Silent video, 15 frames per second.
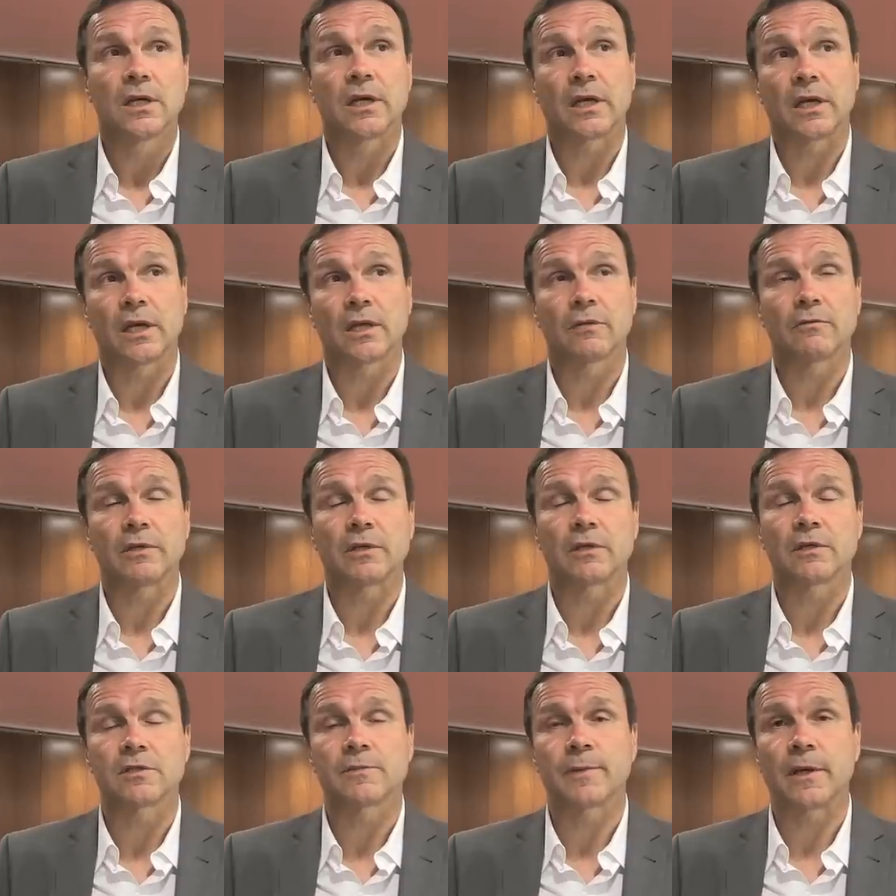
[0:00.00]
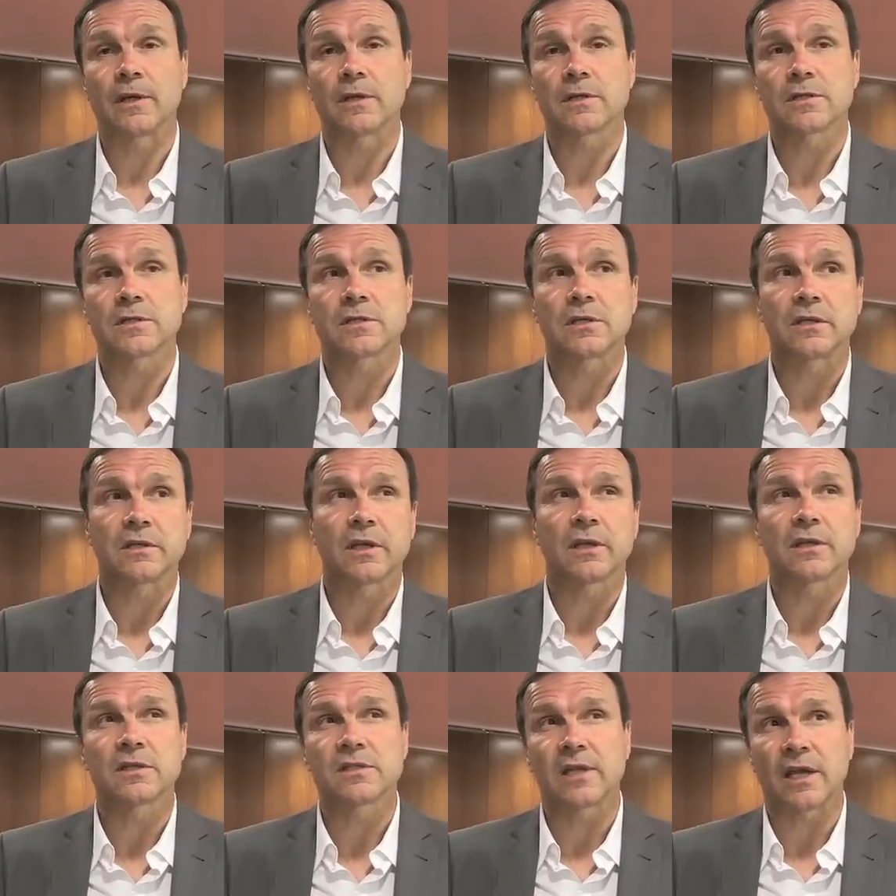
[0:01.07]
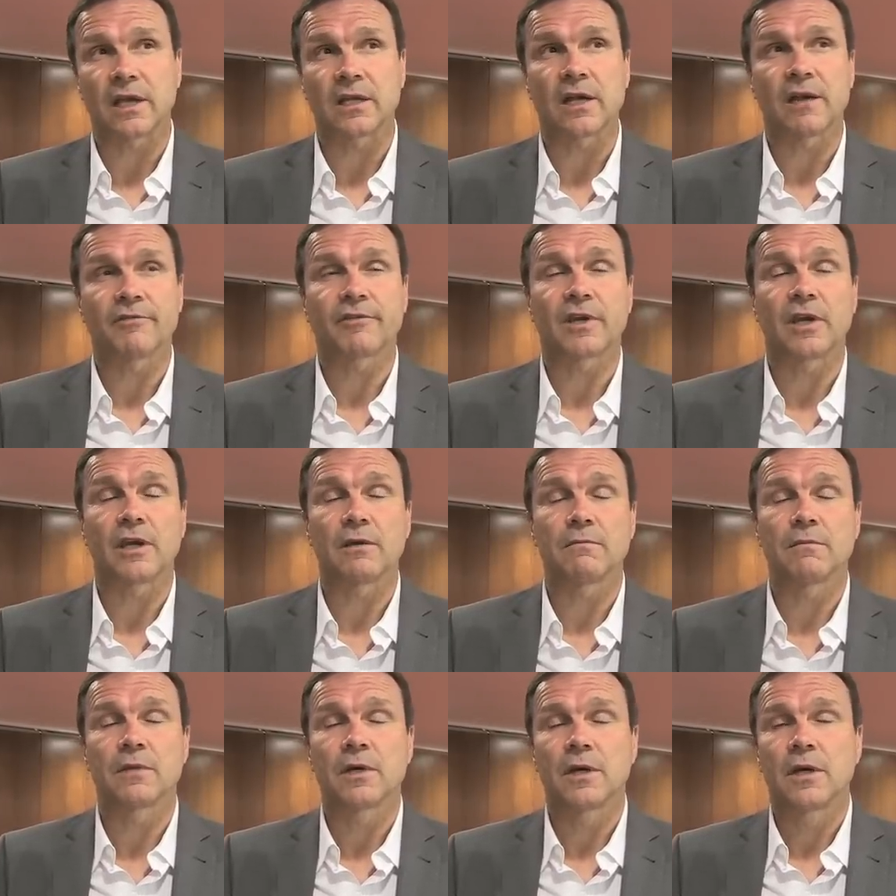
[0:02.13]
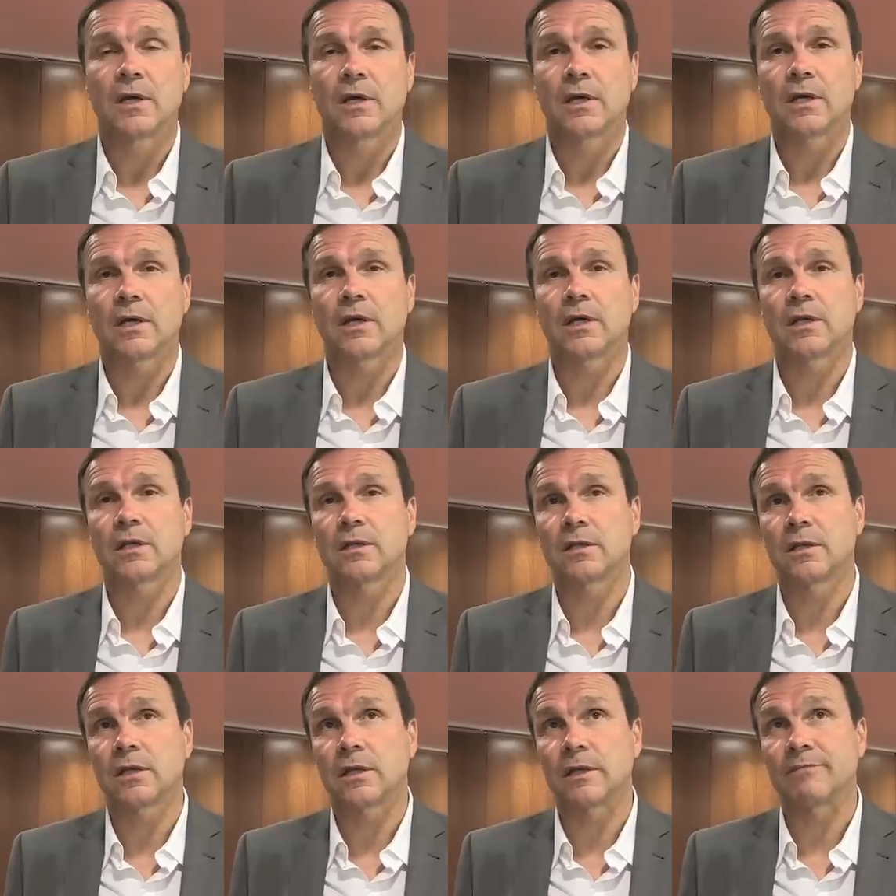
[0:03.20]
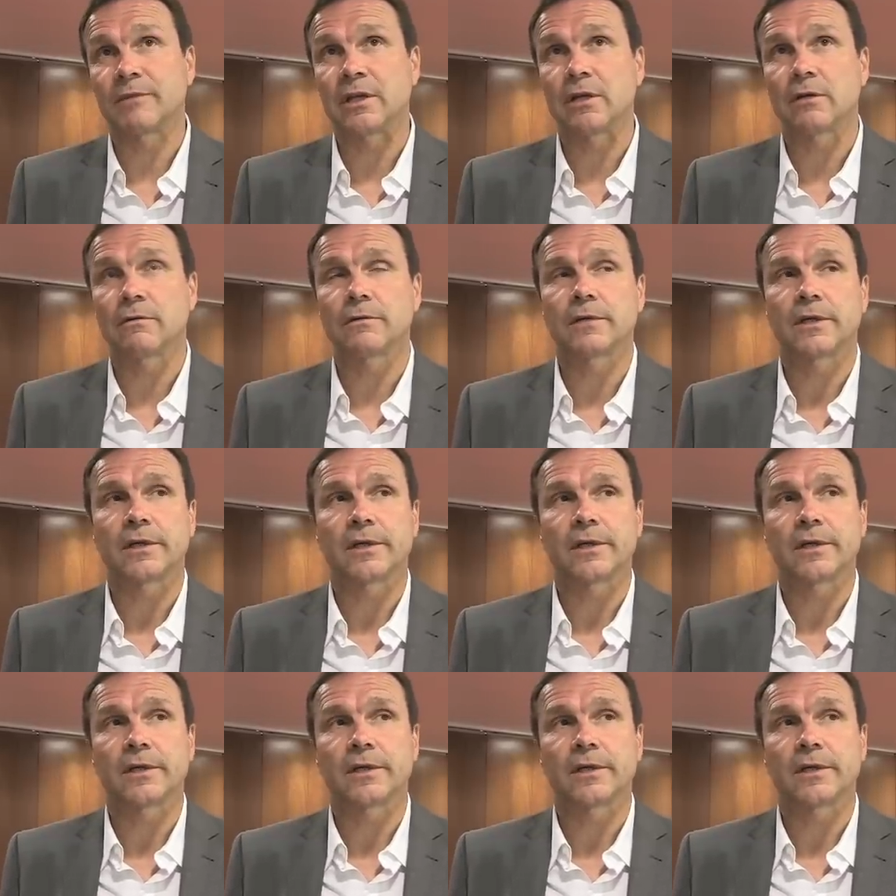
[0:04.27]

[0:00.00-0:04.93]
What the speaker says: Again, we had good spells. And then the second half came and, you know,